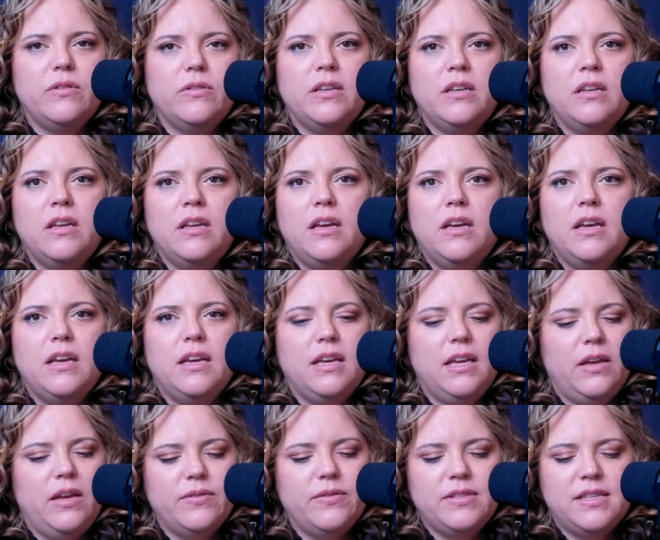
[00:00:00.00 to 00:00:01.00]
And
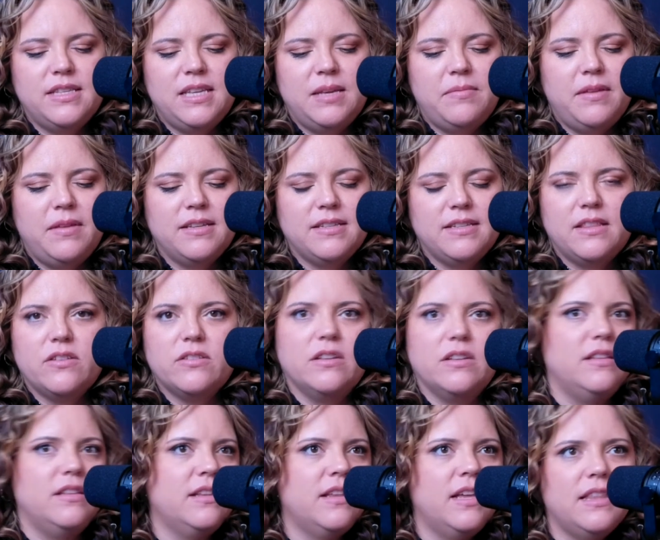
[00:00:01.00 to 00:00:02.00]
he was in the same thing. He's like, there's
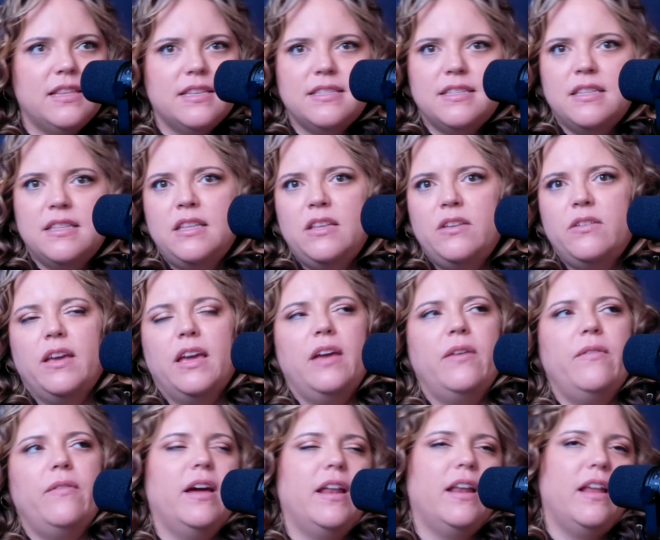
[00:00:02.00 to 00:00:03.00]
nothing like this in the
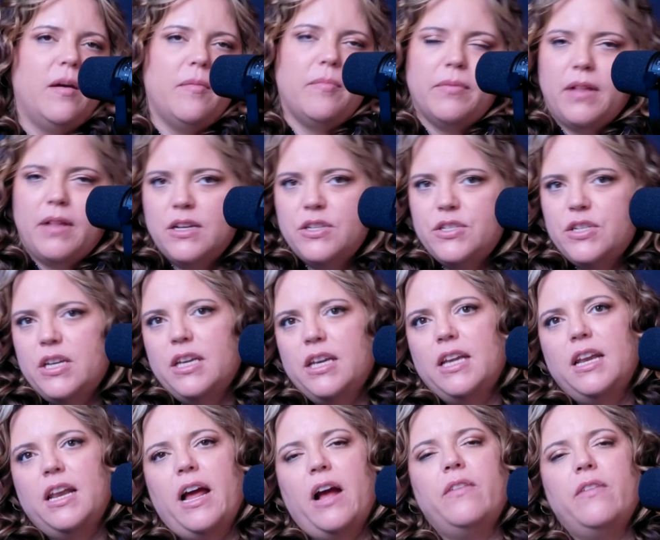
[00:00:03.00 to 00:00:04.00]
UK. We got to help launch it and
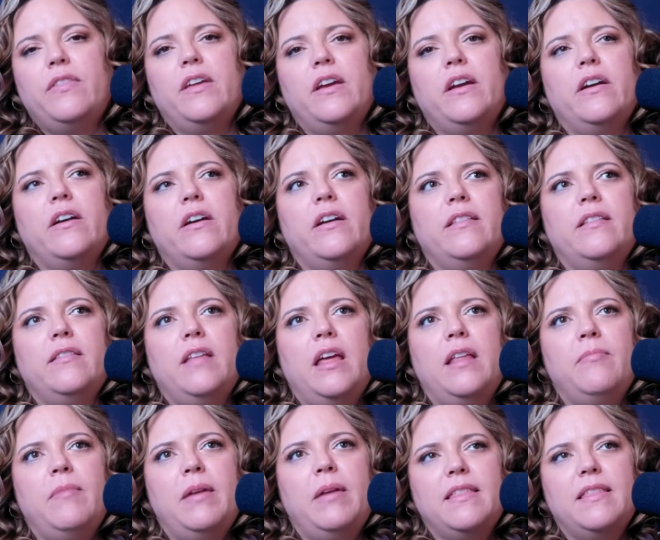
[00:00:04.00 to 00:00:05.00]
get it out there
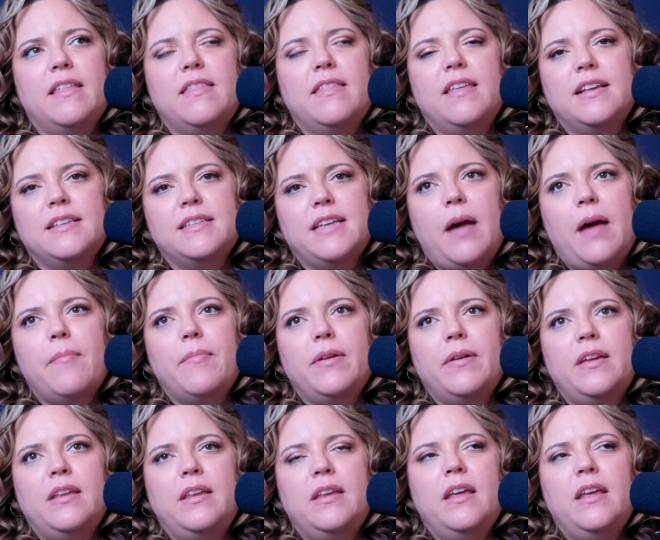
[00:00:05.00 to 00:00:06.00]
and make the things
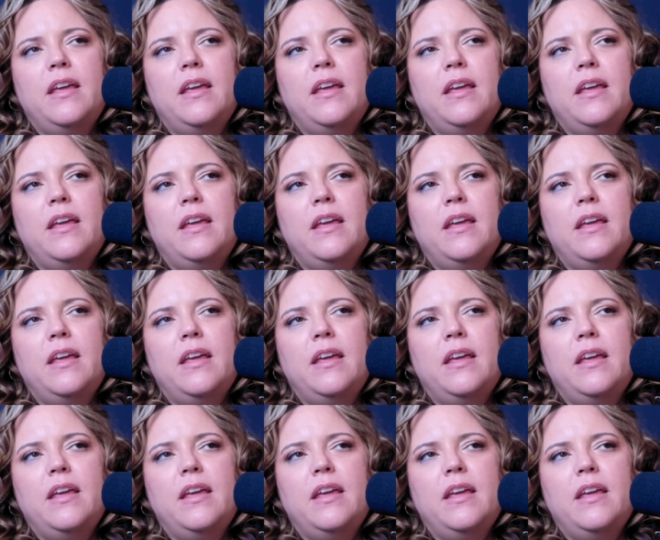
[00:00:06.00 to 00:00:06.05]
happen.